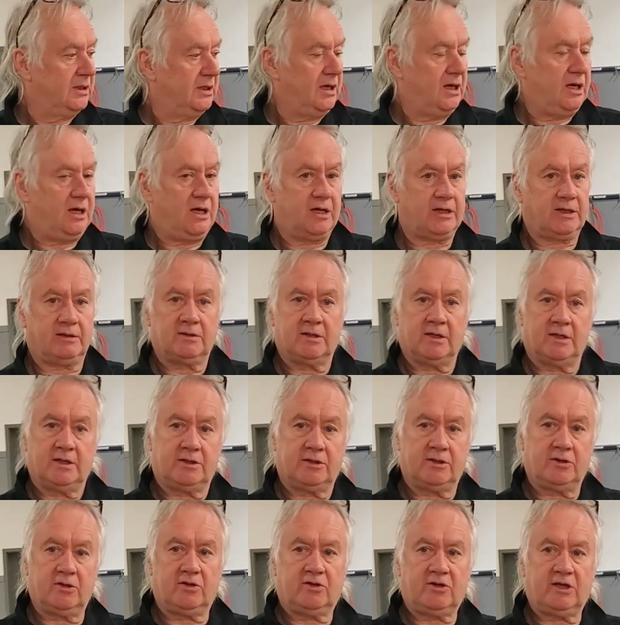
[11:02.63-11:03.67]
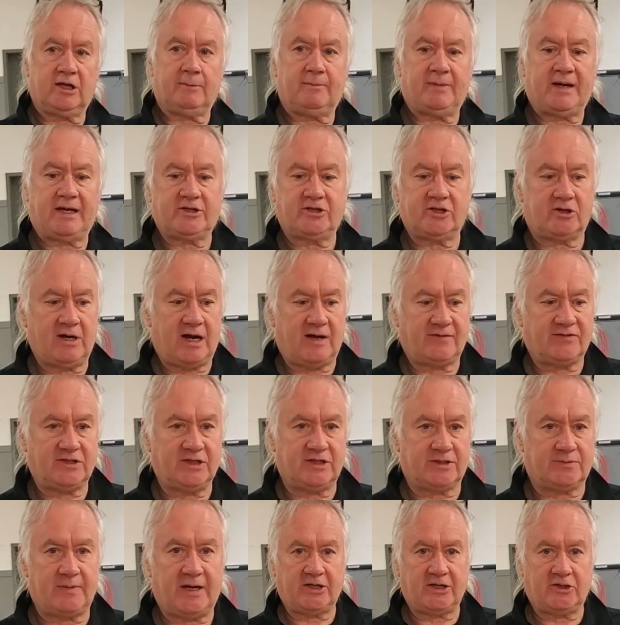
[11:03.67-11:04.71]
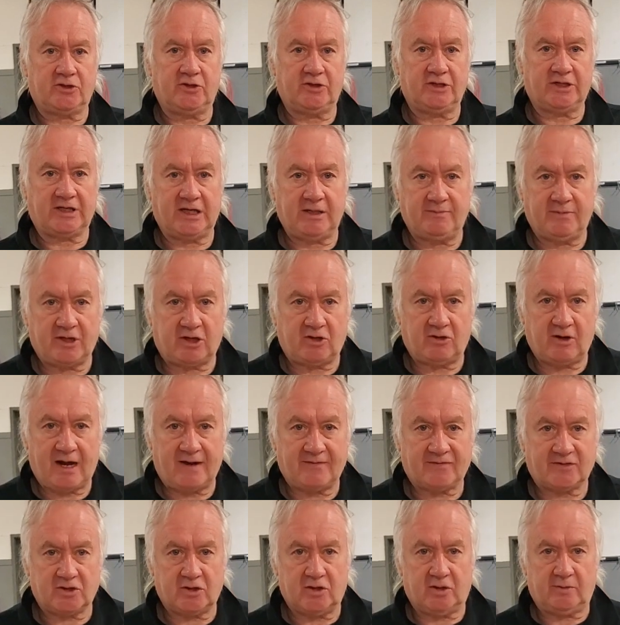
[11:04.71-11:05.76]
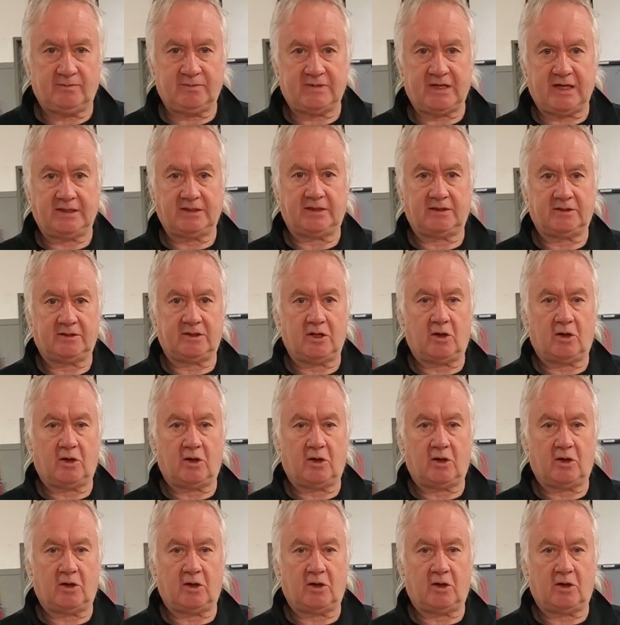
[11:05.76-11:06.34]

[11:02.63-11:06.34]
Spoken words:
The other thing about your graphs is sure you keep your graphs updated.